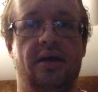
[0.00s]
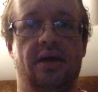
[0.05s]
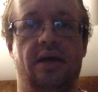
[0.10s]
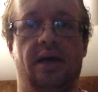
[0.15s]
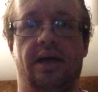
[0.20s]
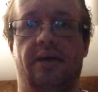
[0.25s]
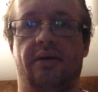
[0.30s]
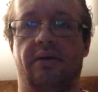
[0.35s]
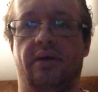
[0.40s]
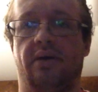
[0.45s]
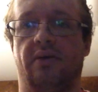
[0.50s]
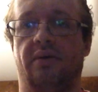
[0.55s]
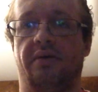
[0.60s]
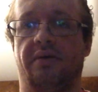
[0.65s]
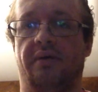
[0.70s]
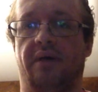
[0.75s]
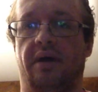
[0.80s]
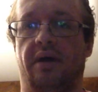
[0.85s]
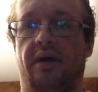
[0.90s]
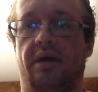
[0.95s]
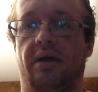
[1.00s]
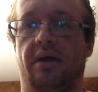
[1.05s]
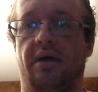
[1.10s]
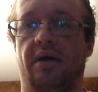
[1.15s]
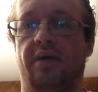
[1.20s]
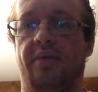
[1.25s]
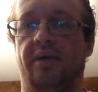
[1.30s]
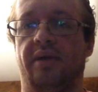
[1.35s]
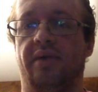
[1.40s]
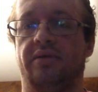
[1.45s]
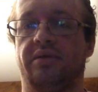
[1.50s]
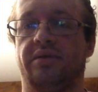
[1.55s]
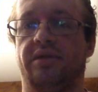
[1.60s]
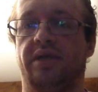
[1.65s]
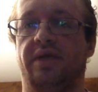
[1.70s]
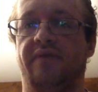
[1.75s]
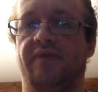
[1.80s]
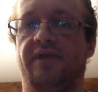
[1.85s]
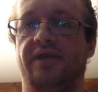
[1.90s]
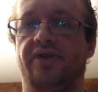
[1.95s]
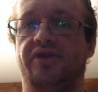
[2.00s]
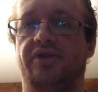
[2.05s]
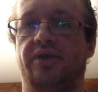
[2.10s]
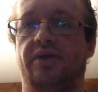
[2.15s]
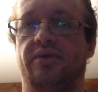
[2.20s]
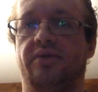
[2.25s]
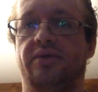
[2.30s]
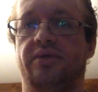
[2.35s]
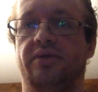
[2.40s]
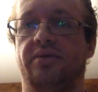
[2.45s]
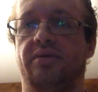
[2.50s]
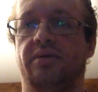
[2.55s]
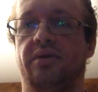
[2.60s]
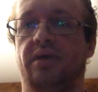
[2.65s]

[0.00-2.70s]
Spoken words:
I don't know about TV shows.